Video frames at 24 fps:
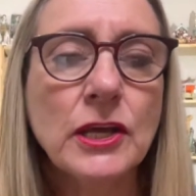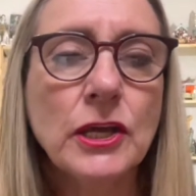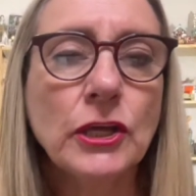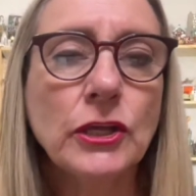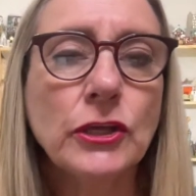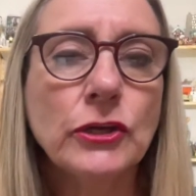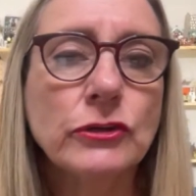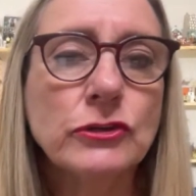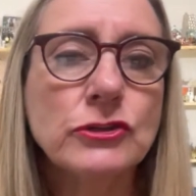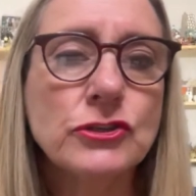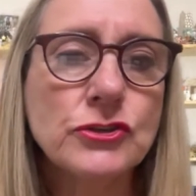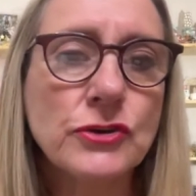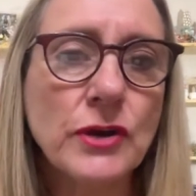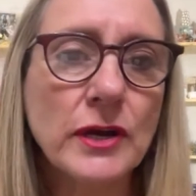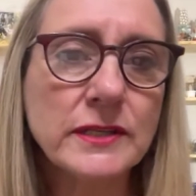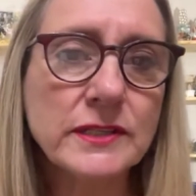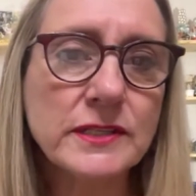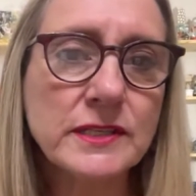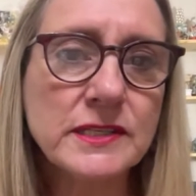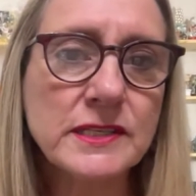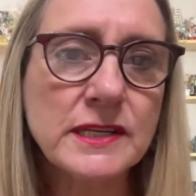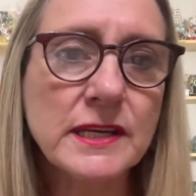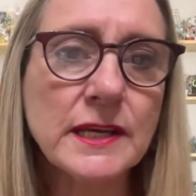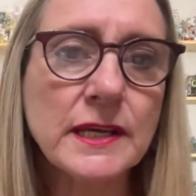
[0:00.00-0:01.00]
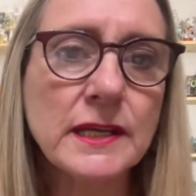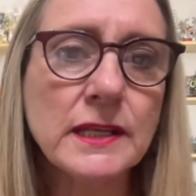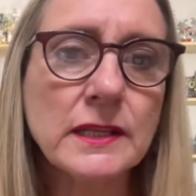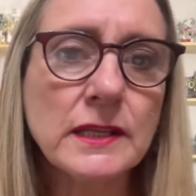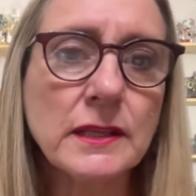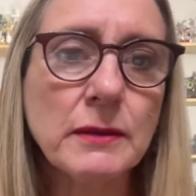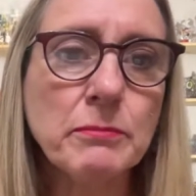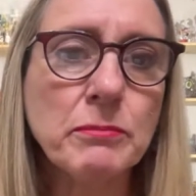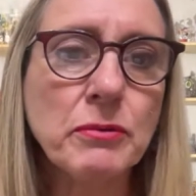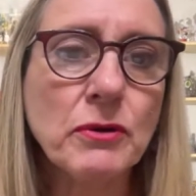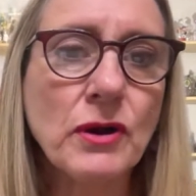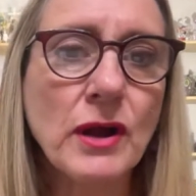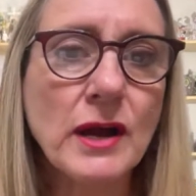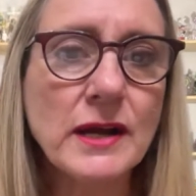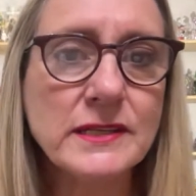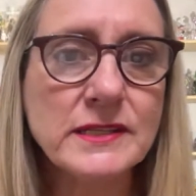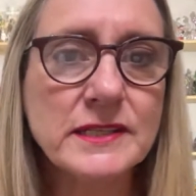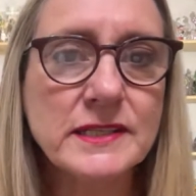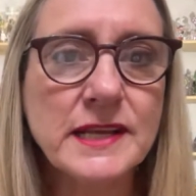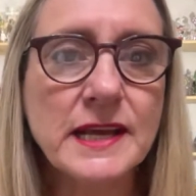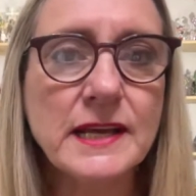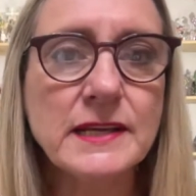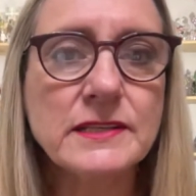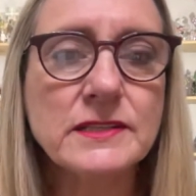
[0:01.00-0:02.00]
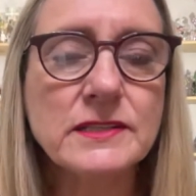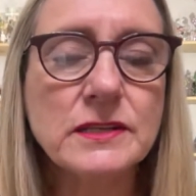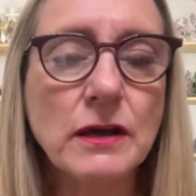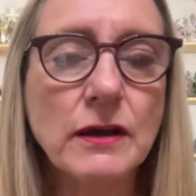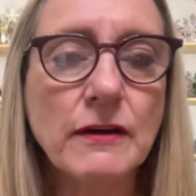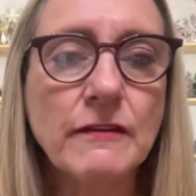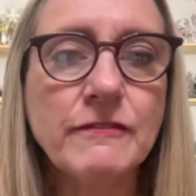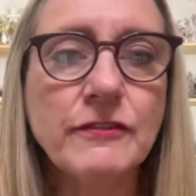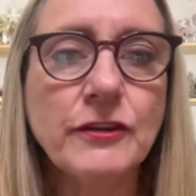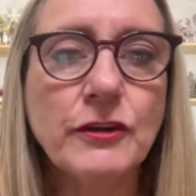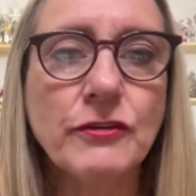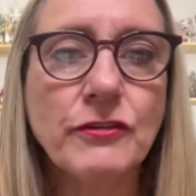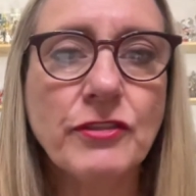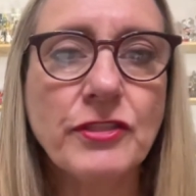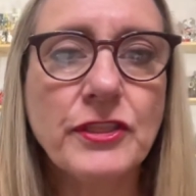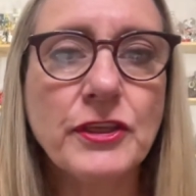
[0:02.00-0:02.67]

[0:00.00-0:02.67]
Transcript: you're trusting the process of your